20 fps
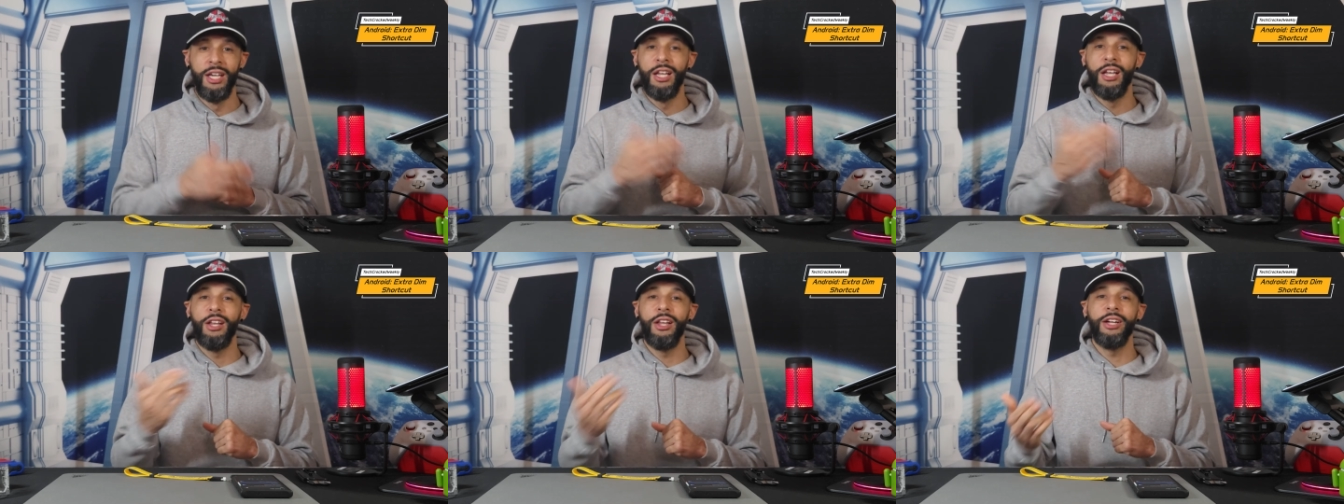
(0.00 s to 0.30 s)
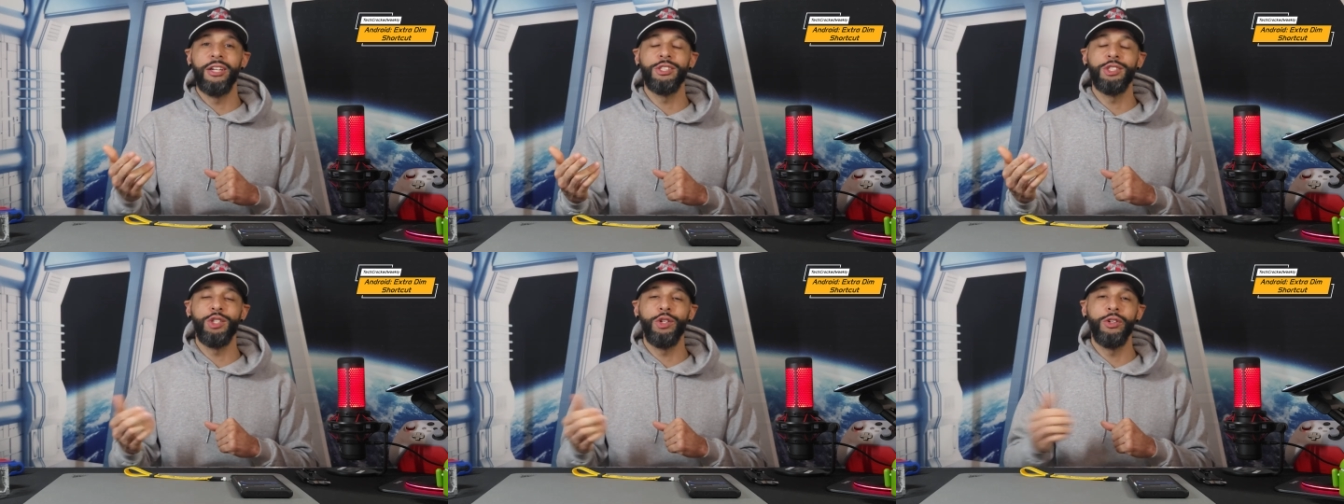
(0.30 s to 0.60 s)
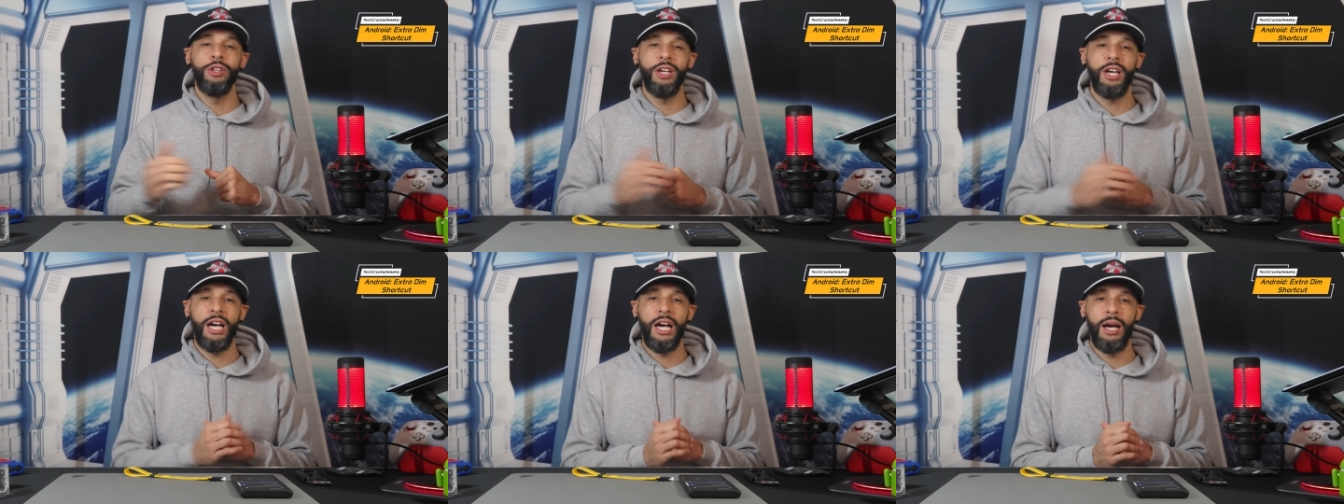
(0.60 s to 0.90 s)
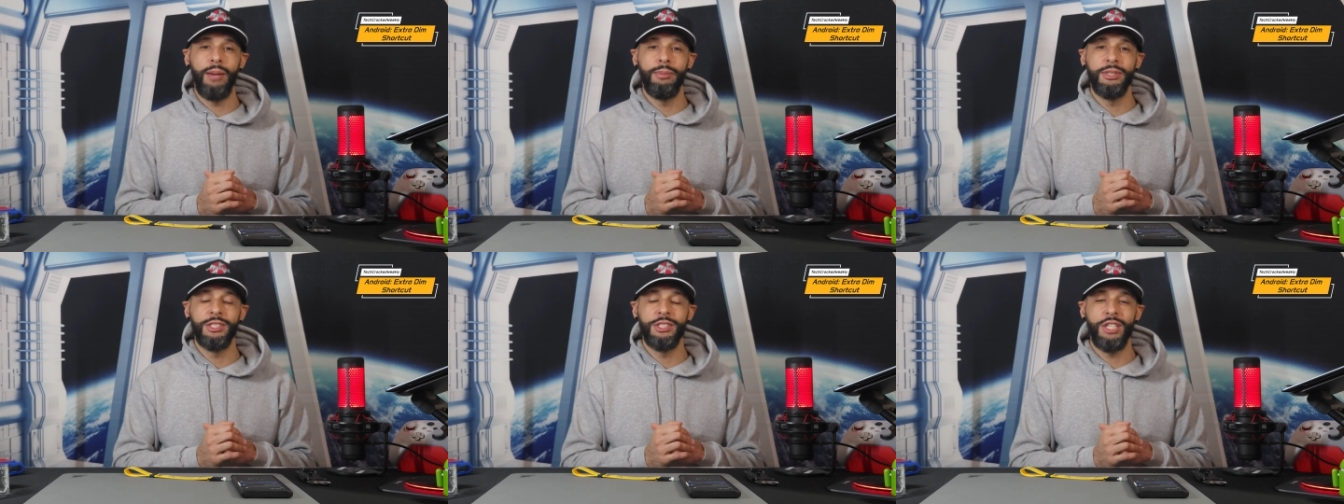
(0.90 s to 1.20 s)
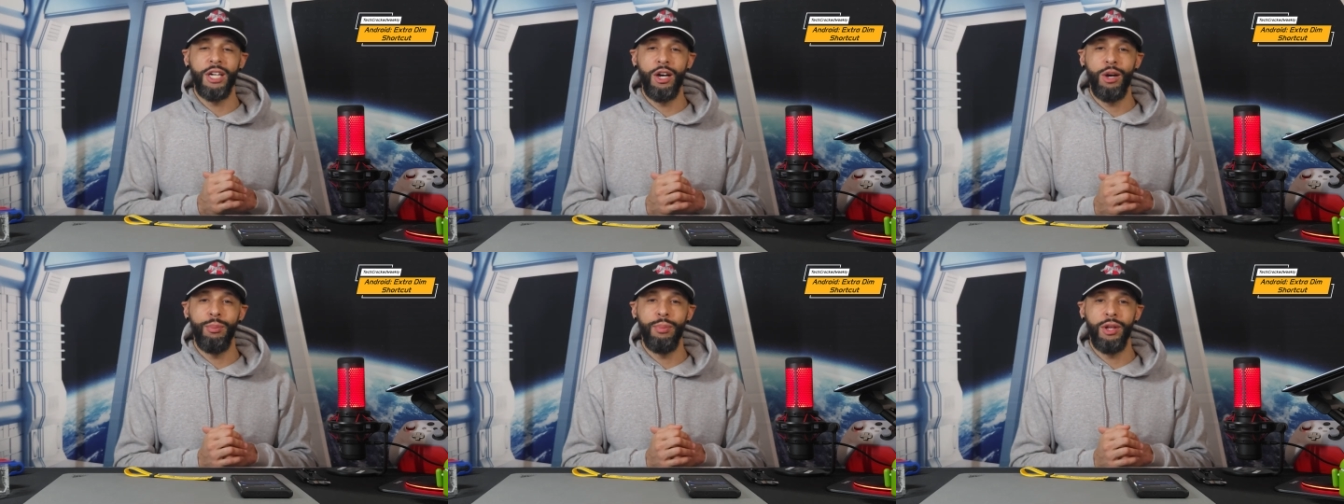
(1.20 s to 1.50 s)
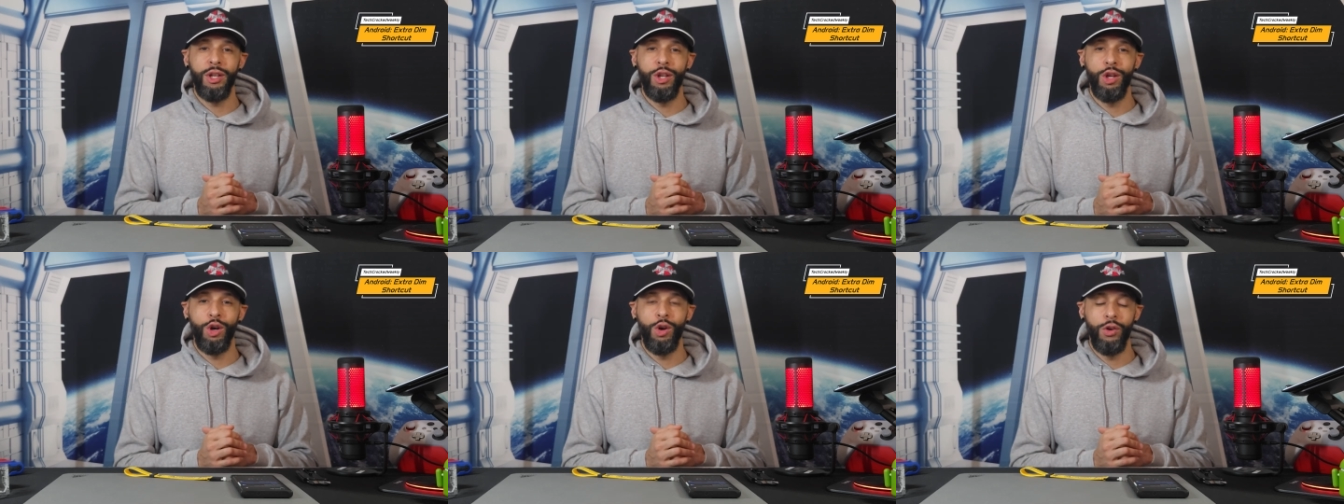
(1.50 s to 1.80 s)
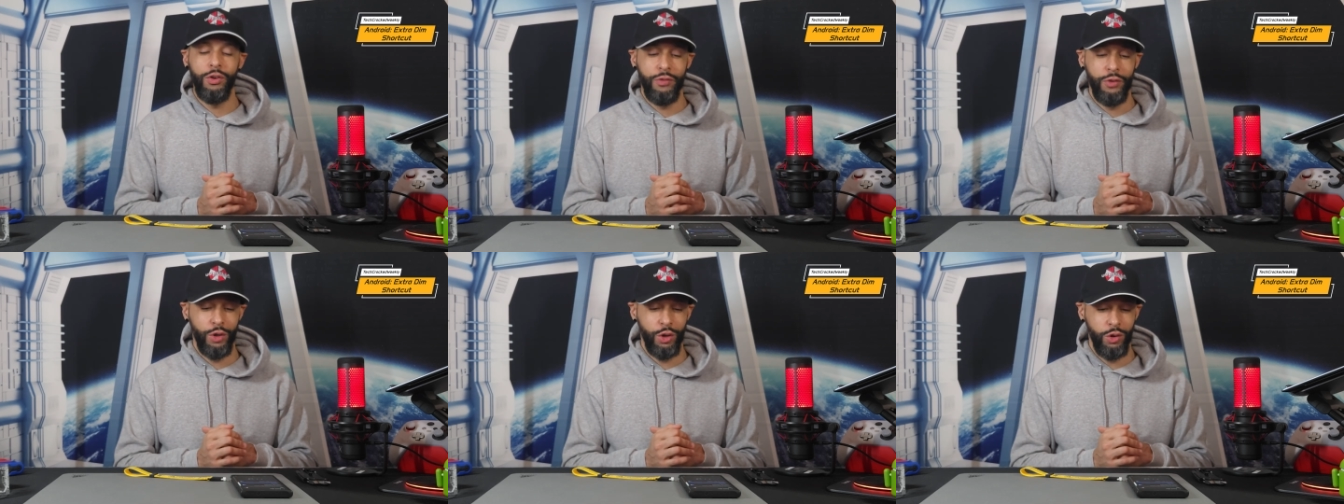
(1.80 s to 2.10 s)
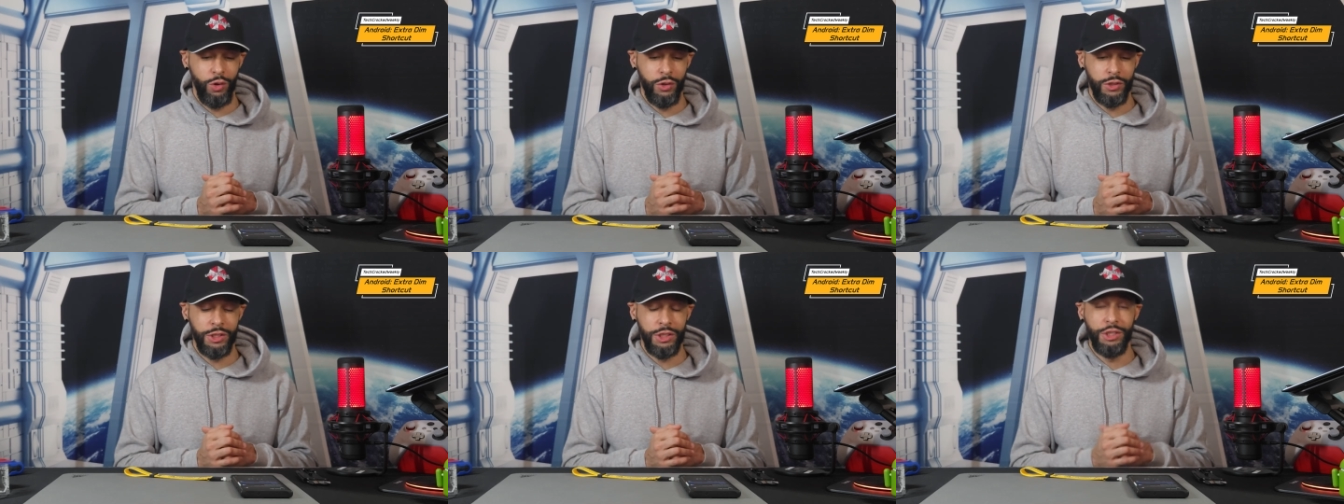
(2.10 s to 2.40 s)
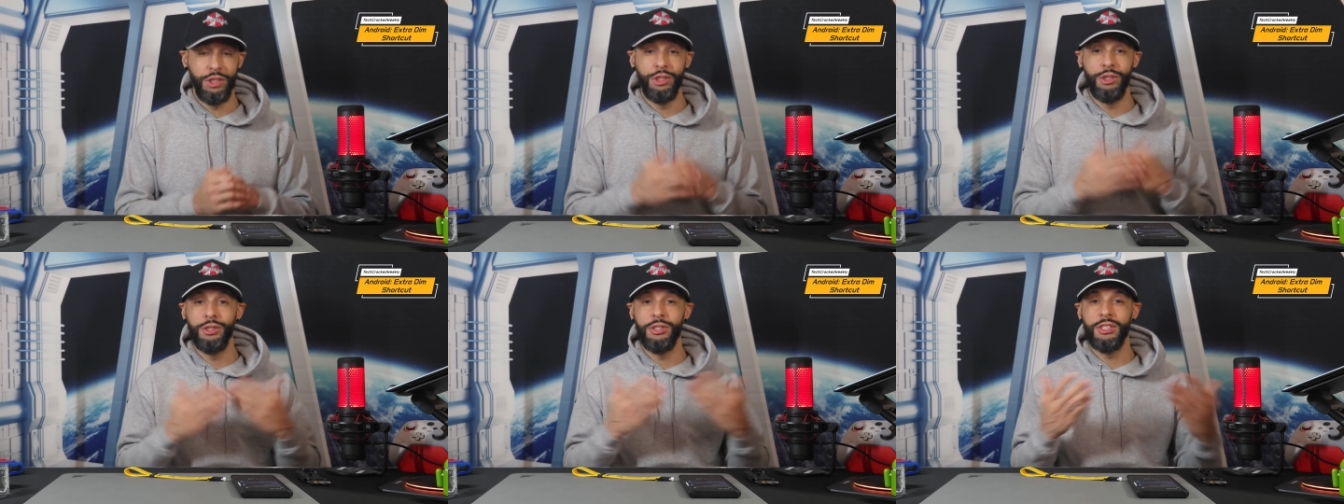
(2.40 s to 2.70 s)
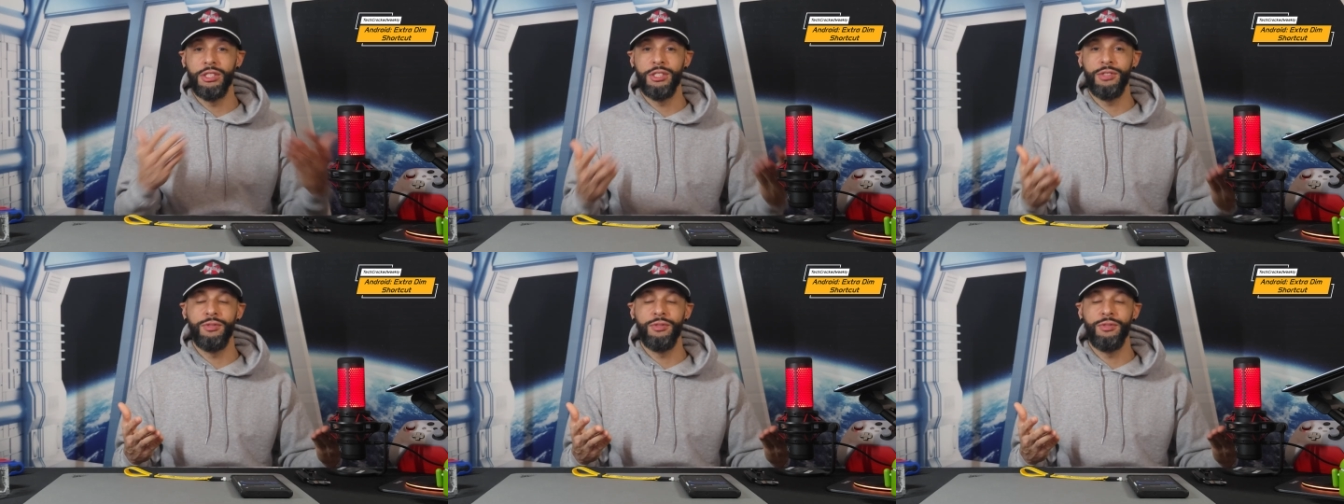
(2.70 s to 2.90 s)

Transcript: Let us know in the comments down below if you're going to use this